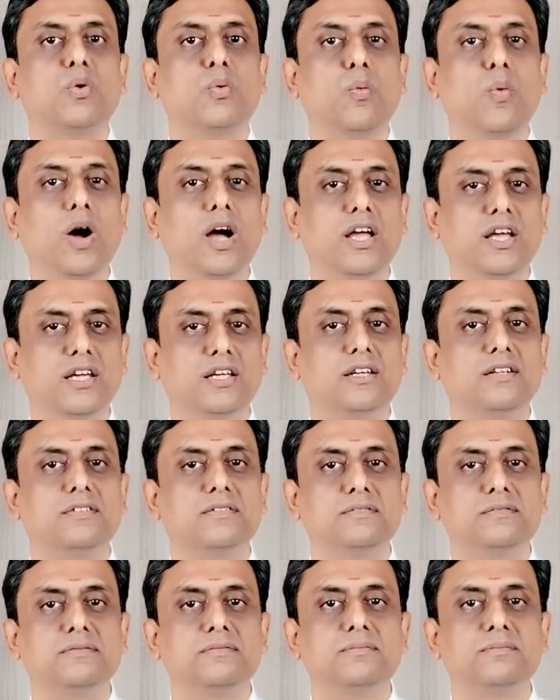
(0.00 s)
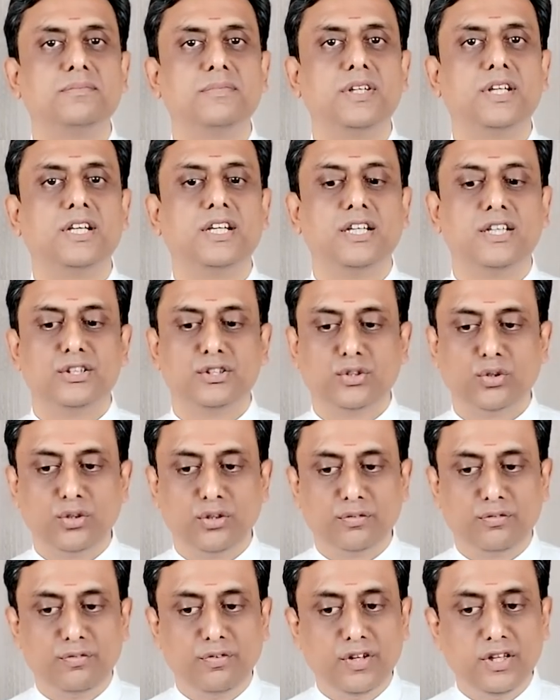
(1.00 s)
Why? So
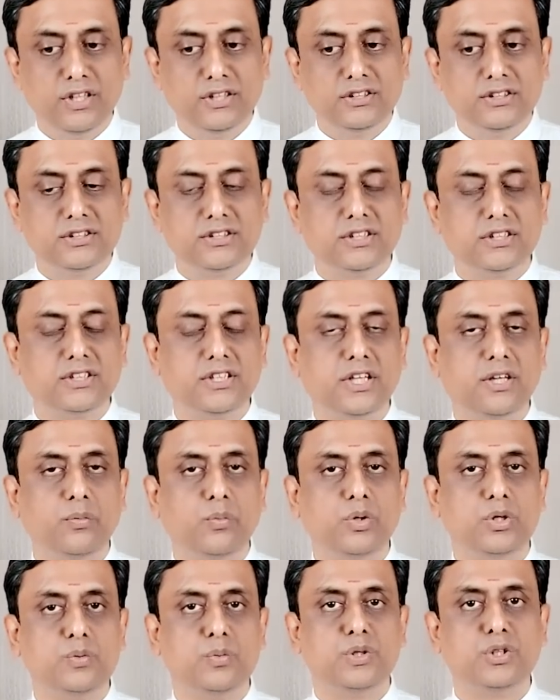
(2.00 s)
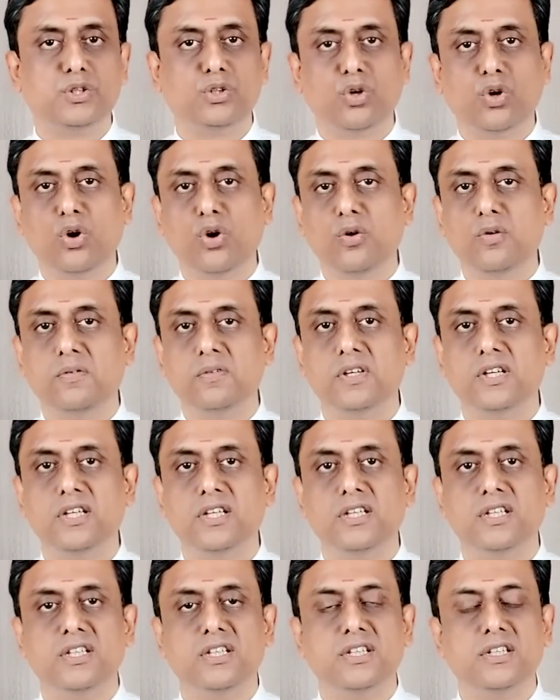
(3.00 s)
the first thing which we saw
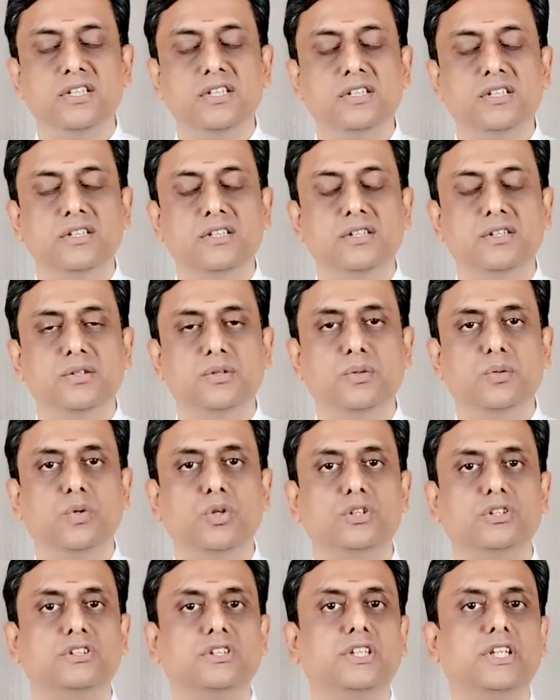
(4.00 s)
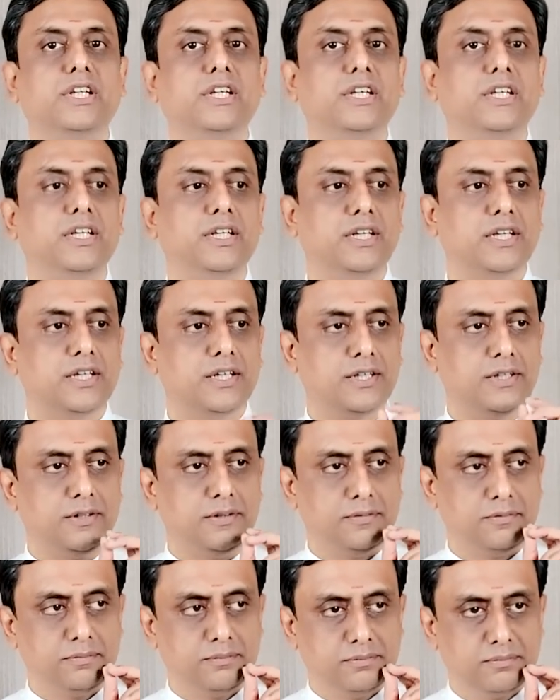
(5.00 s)
was the
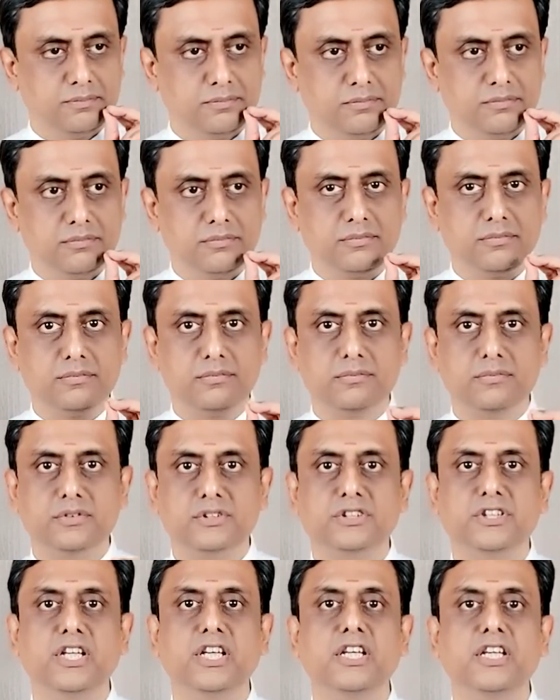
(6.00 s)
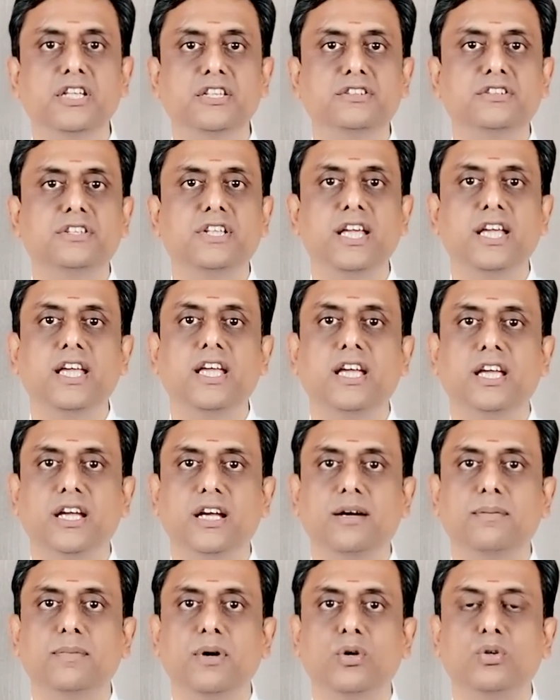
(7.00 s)
serious
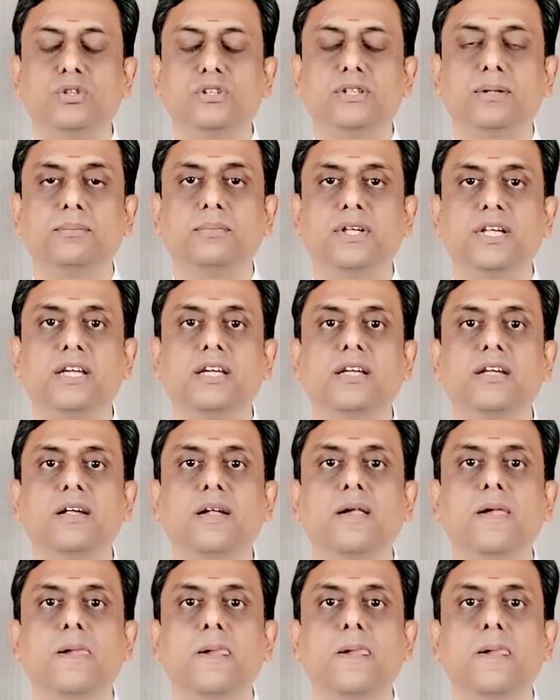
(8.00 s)
thinking about something